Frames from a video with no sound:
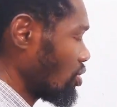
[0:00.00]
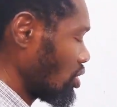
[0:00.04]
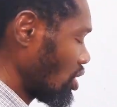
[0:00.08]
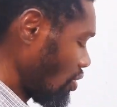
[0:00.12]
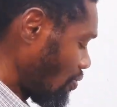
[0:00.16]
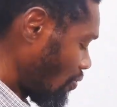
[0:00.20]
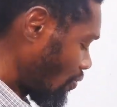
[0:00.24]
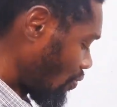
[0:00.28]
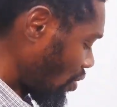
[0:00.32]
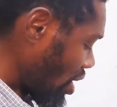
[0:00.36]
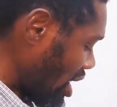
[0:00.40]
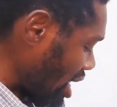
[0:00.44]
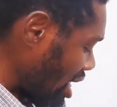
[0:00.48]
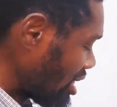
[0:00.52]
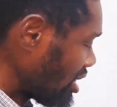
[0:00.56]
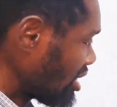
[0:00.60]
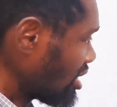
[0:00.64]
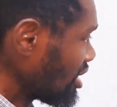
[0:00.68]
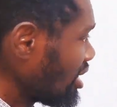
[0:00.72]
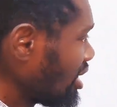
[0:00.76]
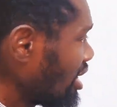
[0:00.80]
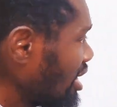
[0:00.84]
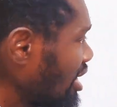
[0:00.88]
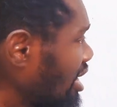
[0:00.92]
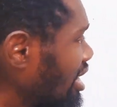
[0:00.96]

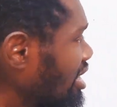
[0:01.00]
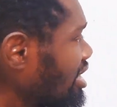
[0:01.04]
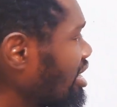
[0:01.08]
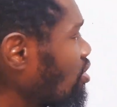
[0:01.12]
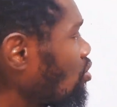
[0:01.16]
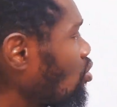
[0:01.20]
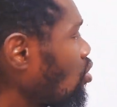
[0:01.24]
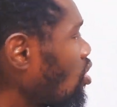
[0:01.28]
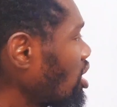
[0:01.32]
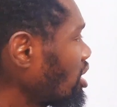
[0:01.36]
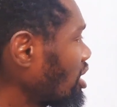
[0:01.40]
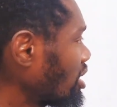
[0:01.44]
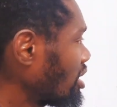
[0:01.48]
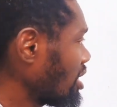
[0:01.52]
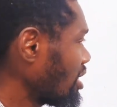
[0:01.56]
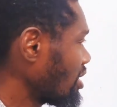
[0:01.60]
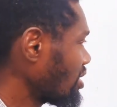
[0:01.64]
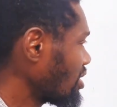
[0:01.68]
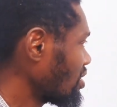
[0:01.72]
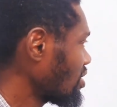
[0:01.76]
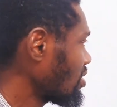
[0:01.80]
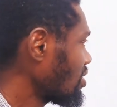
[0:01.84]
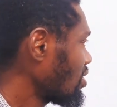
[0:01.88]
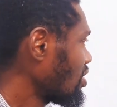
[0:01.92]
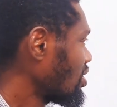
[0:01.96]
different
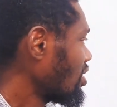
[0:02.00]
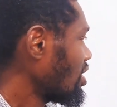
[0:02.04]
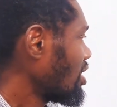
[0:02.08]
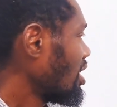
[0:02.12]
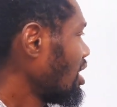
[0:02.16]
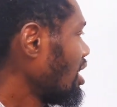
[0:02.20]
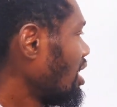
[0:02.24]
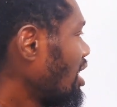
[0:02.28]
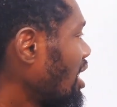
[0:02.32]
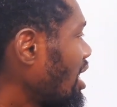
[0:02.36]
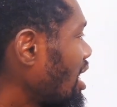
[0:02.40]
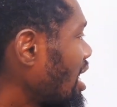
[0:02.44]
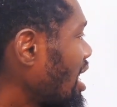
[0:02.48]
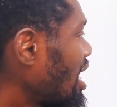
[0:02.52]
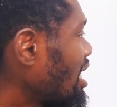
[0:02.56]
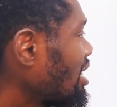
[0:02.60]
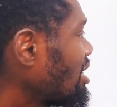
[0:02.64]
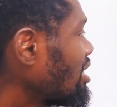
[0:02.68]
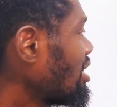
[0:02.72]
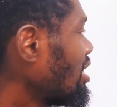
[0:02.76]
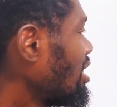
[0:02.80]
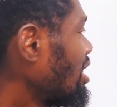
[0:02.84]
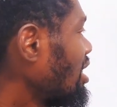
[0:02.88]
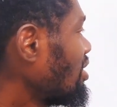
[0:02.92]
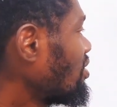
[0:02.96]
inequalities.
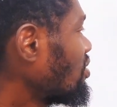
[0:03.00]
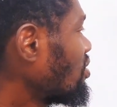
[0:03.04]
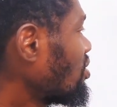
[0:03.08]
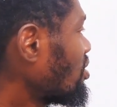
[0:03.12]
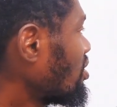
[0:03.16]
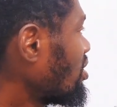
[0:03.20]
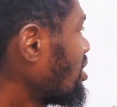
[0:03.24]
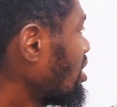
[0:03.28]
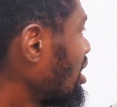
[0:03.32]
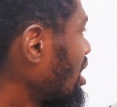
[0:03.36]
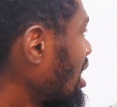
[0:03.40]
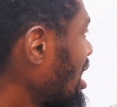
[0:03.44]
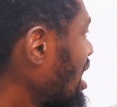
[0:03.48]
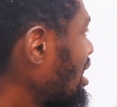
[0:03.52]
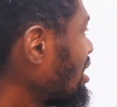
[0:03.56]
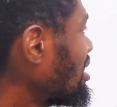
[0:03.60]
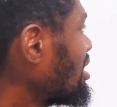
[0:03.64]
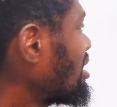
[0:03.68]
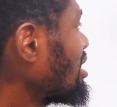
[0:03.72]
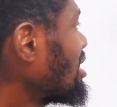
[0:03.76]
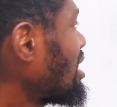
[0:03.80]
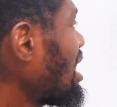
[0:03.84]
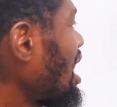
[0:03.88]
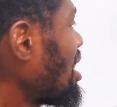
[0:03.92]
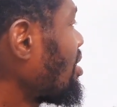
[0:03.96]
X is less
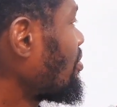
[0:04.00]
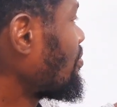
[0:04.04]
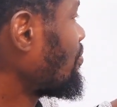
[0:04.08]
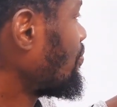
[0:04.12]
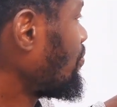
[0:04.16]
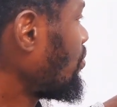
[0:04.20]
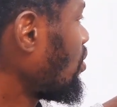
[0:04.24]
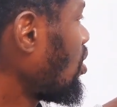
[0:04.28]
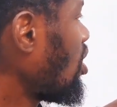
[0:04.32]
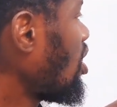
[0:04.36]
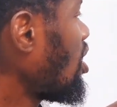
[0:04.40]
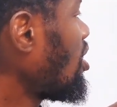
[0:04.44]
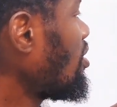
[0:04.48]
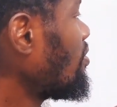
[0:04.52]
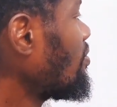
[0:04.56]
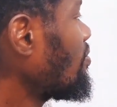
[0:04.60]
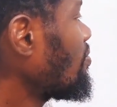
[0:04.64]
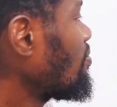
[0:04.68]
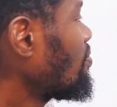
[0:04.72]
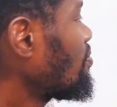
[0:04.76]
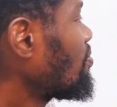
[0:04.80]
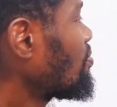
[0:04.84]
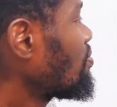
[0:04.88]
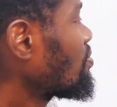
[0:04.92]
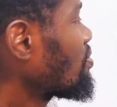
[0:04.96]
than 4
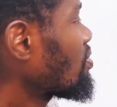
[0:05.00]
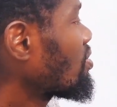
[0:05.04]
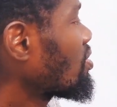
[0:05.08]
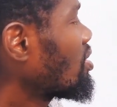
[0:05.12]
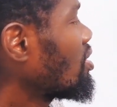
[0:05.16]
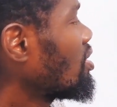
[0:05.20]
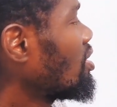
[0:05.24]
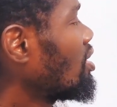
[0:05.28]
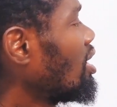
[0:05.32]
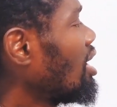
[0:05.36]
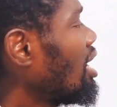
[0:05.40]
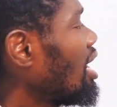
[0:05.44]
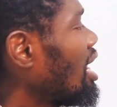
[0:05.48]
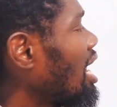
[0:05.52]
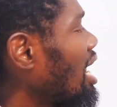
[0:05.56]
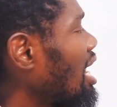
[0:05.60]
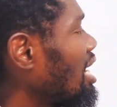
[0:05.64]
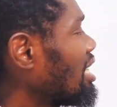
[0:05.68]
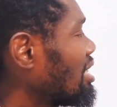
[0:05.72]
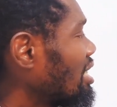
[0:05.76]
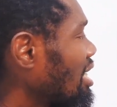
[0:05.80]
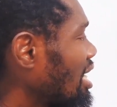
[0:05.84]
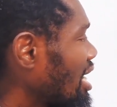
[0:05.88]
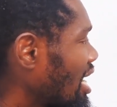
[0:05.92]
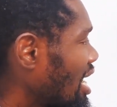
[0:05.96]

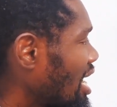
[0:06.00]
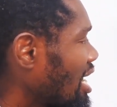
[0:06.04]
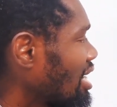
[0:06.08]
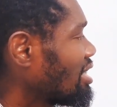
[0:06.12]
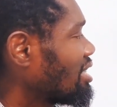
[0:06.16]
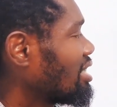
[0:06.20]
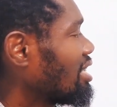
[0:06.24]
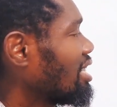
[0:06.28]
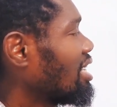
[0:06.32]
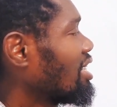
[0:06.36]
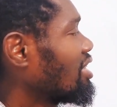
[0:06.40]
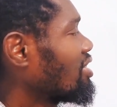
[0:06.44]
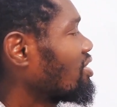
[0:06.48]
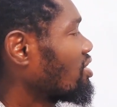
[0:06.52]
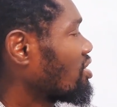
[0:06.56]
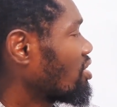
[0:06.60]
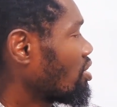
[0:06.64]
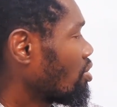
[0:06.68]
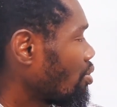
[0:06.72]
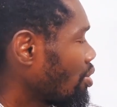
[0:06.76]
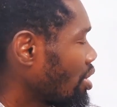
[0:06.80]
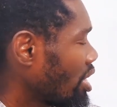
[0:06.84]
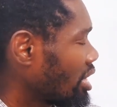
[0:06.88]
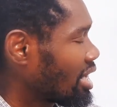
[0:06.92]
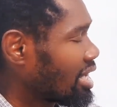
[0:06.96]
and x is
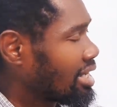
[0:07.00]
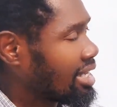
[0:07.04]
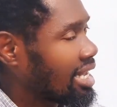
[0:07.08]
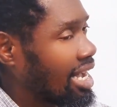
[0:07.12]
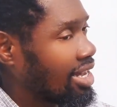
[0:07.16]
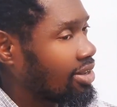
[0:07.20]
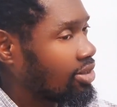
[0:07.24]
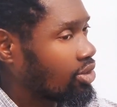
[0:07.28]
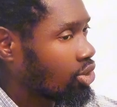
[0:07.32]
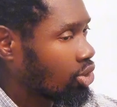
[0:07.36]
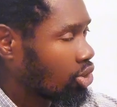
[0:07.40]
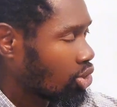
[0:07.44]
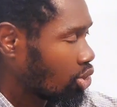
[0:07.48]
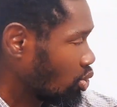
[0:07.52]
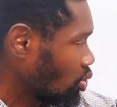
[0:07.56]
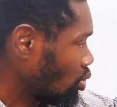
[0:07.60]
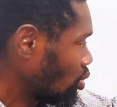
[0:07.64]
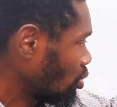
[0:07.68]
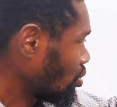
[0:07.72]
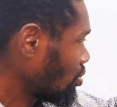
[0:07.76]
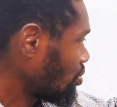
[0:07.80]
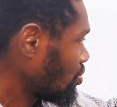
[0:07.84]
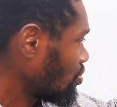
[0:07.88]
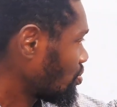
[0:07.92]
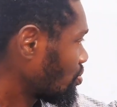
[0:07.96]
greater than
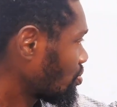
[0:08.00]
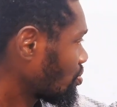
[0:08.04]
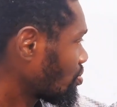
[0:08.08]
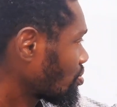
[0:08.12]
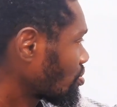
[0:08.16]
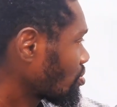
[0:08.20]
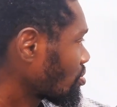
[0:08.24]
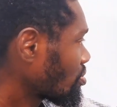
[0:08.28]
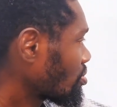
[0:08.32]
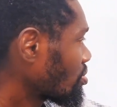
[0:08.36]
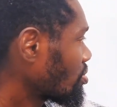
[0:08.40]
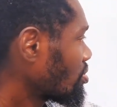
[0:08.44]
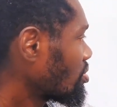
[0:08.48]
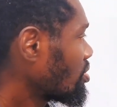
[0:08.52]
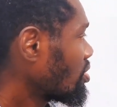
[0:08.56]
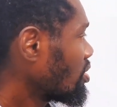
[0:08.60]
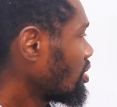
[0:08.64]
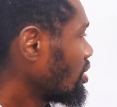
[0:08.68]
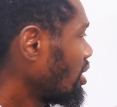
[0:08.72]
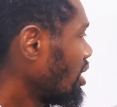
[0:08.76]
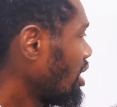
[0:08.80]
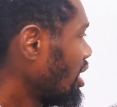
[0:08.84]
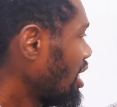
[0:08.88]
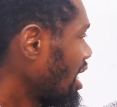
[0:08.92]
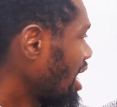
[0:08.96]
2.
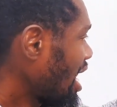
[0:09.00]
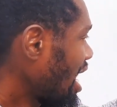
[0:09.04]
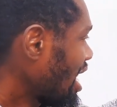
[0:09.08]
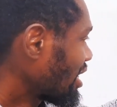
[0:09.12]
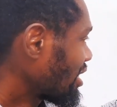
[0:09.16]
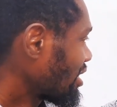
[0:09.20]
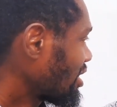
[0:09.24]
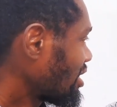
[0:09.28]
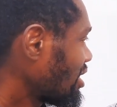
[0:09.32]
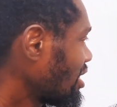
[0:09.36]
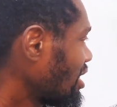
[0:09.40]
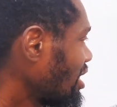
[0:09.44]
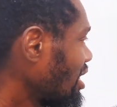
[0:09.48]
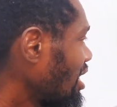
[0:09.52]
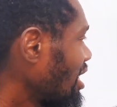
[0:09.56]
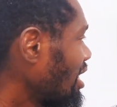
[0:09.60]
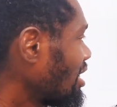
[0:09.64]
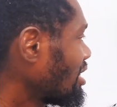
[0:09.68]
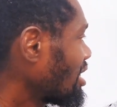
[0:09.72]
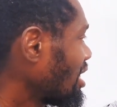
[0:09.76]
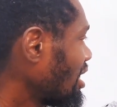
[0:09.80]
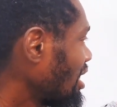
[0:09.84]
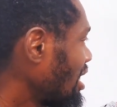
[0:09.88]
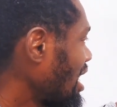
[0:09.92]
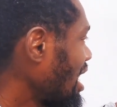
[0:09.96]
X
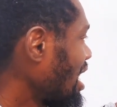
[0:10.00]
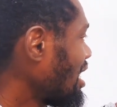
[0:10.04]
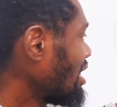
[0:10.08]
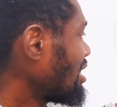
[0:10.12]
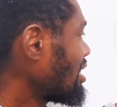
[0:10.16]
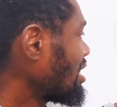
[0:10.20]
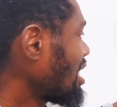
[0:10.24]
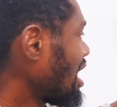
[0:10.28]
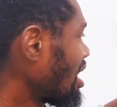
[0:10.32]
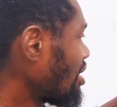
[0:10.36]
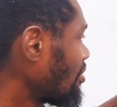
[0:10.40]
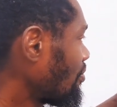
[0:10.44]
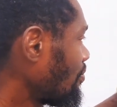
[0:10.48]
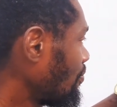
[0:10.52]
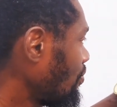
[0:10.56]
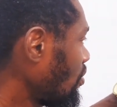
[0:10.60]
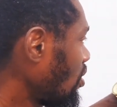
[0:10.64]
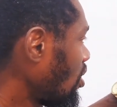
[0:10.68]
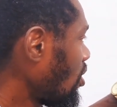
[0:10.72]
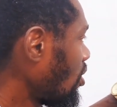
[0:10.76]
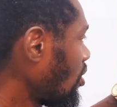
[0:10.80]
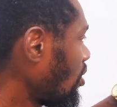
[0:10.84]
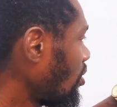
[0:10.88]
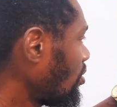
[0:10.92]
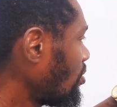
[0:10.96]
is less than
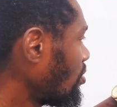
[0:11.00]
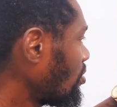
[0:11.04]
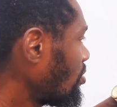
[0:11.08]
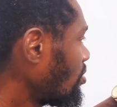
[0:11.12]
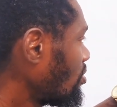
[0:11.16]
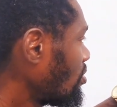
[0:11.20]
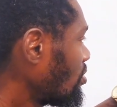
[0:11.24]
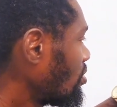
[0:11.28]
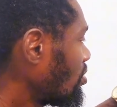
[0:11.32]
4